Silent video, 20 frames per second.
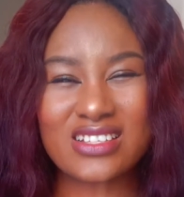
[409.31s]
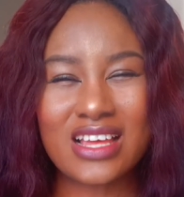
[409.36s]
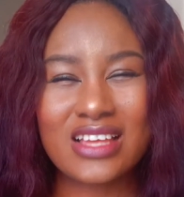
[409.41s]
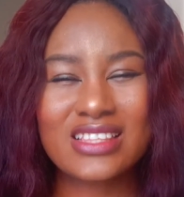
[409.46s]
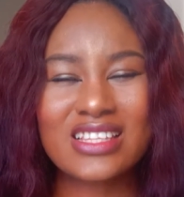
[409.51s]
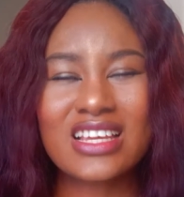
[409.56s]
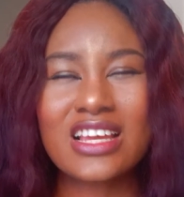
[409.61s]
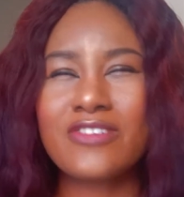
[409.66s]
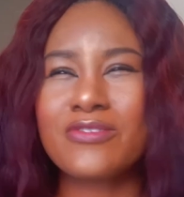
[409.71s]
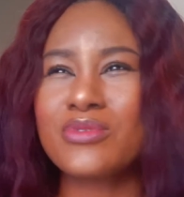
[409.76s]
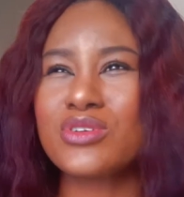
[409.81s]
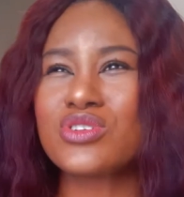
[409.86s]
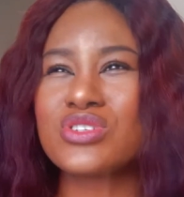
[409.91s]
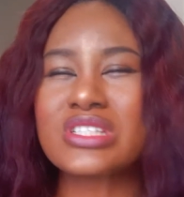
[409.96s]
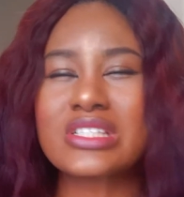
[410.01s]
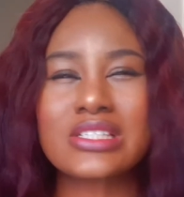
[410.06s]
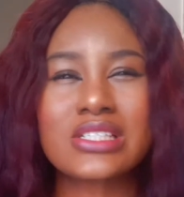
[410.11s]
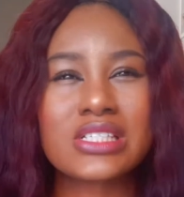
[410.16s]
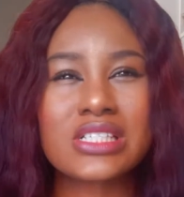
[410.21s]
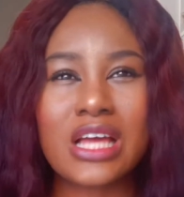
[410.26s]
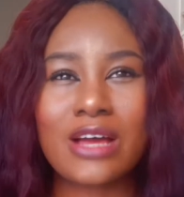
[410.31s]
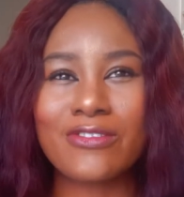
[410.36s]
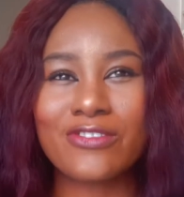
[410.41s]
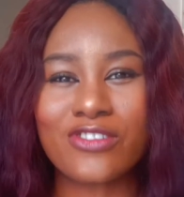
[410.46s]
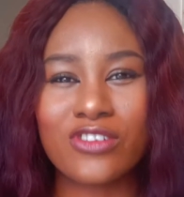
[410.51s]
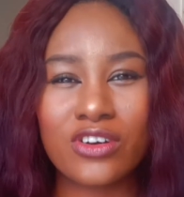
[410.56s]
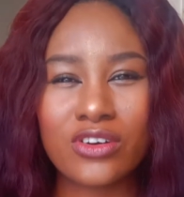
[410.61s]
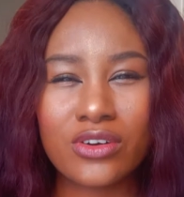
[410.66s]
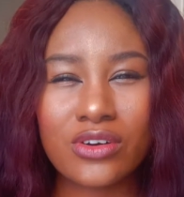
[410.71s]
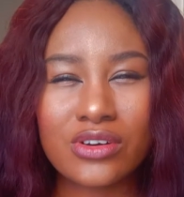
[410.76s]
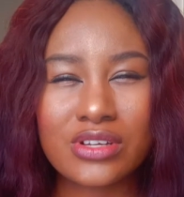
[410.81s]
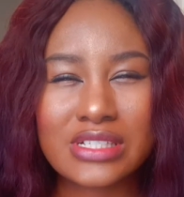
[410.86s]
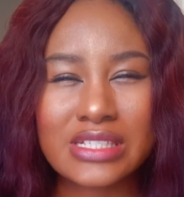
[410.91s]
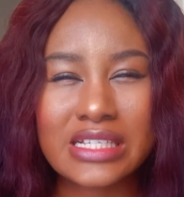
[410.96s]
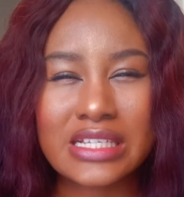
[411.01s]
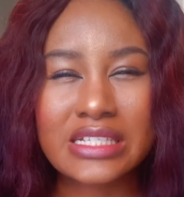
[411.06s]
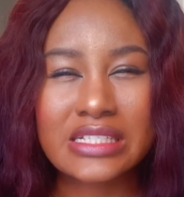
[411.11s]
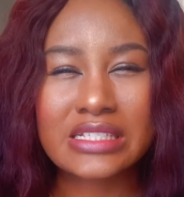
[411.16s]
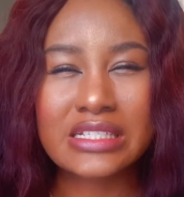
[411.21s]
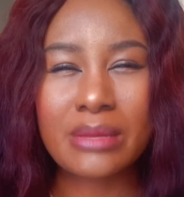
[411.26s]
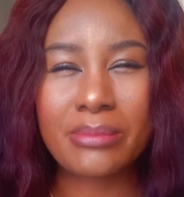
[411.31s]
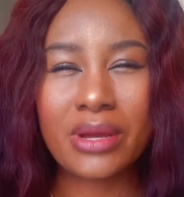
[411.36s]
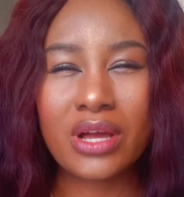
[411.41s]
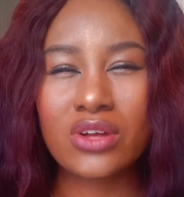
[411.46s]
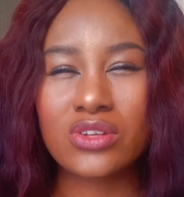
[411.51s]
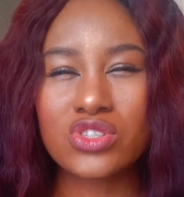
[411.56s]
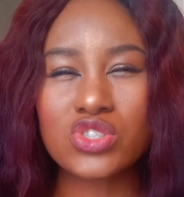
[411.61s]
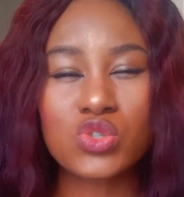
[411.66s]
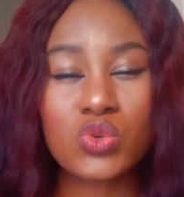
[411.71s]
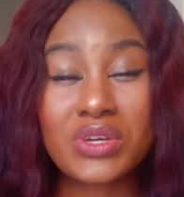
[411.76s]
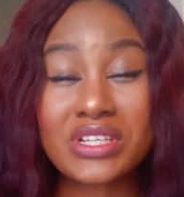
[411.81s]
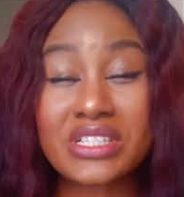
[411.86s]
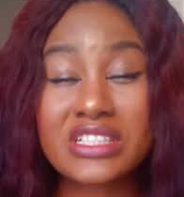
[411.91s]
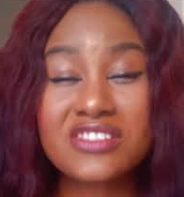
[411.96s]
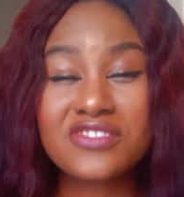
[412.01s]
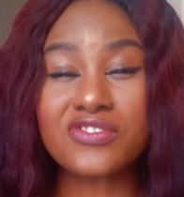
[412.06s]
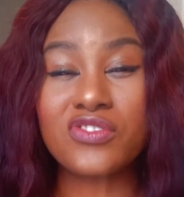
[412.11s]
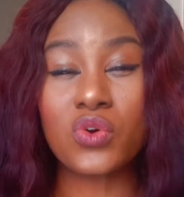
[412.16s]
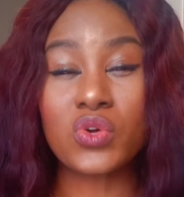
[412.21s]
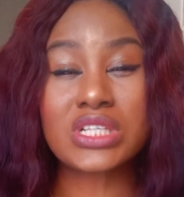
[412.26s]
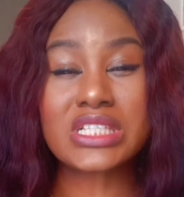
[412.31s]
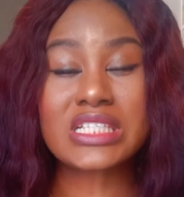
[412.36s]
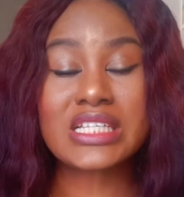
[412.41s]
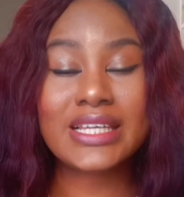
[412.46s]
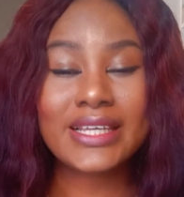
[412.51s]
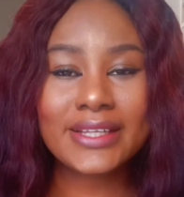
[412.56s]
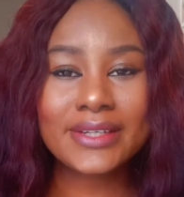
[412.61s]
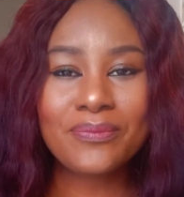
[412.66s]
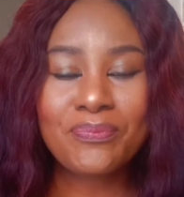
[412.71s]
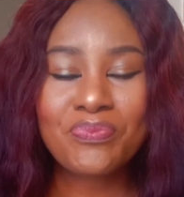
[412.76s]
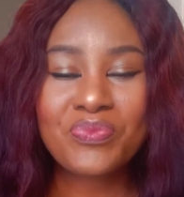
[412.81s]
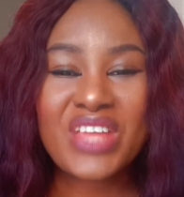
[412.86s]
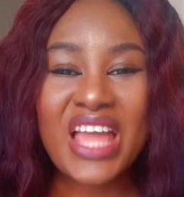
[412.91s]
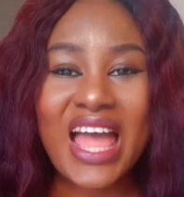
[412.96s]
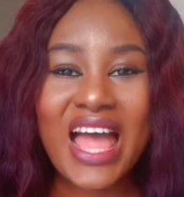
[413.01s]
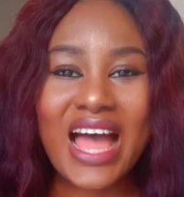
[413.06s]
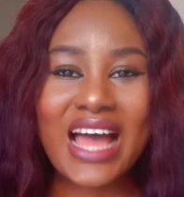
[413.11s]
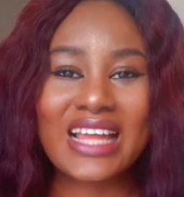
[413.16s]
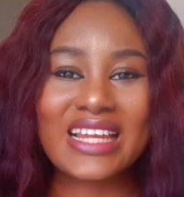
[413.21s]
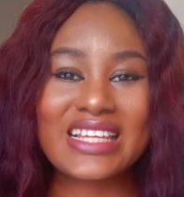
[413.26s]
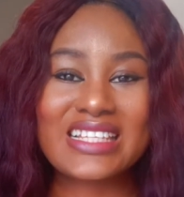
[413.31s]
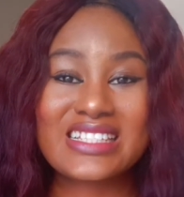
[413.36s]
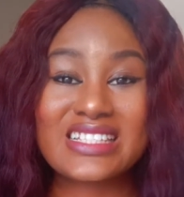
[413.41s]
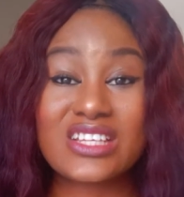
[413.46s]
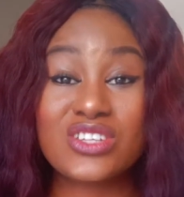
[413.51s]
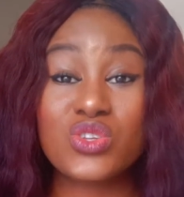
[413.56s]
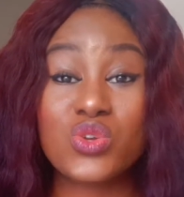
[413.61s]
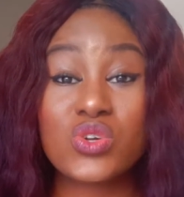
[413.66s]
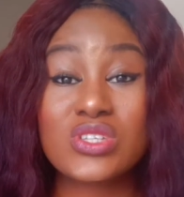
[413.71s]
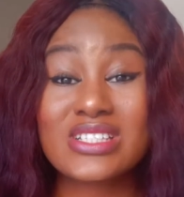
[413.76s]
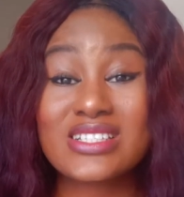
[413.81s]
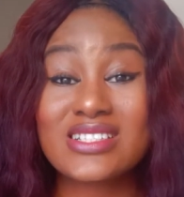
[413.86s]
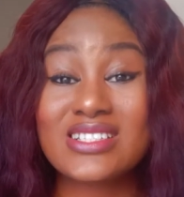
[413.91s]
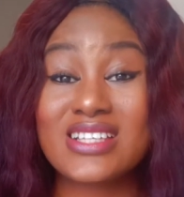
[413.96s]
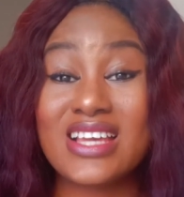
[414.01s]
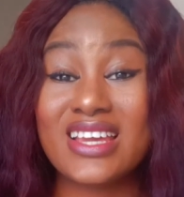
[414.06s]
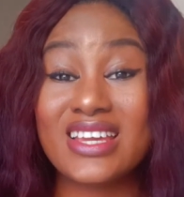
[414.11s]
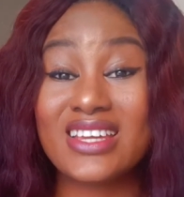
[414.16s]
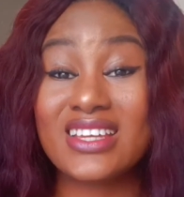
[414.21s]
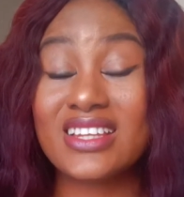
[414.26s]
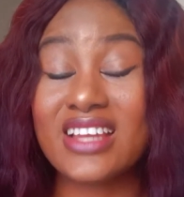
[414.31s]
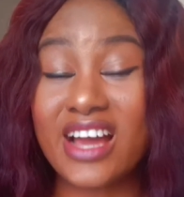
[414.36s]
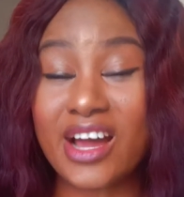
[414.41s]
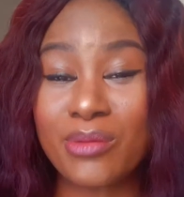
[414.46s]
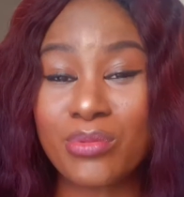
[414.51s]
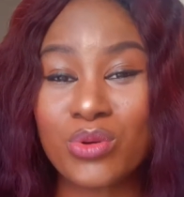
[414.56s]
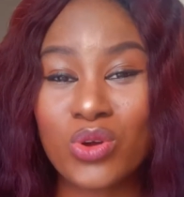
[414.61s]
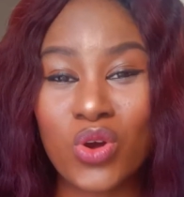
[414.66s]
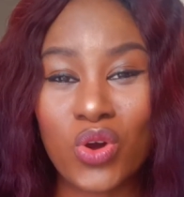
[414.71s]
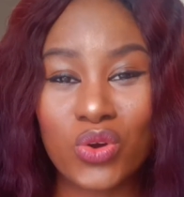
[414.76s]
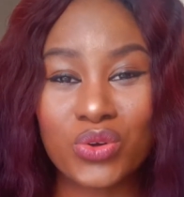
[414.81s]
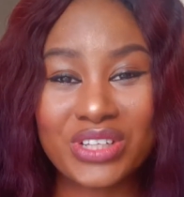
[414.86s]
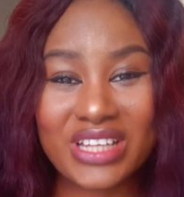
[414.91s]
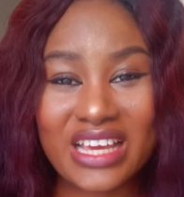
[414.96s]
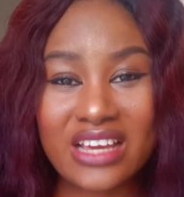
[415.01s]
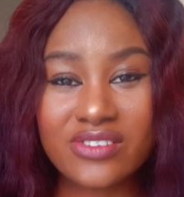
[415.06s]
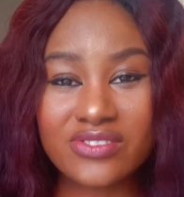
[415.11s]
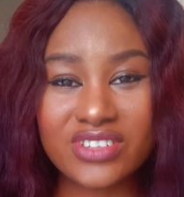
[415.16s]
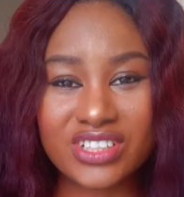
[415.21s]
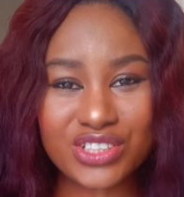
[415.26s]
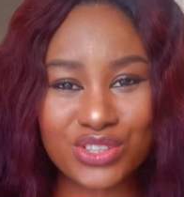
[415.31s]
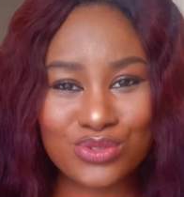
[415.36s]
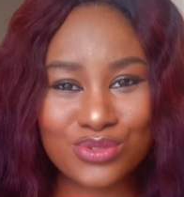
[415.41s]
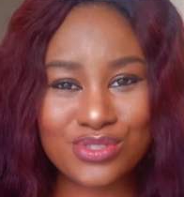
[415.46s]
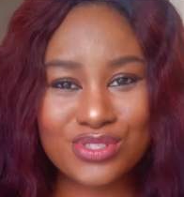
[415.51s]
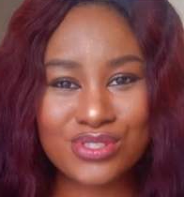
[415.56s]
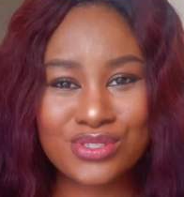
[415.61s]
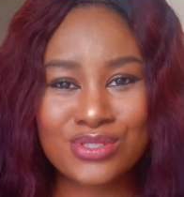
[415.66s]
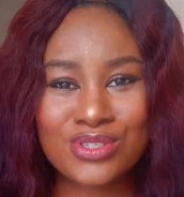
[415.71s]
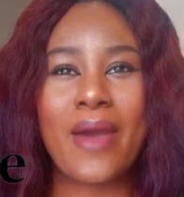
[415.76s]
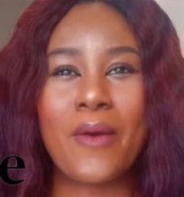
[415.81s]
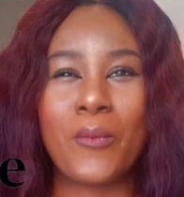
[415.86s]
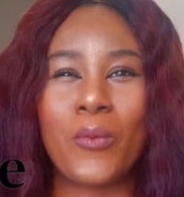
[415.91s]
I think I've been using this app since about 2014, and it's a note-taking app called Evernote.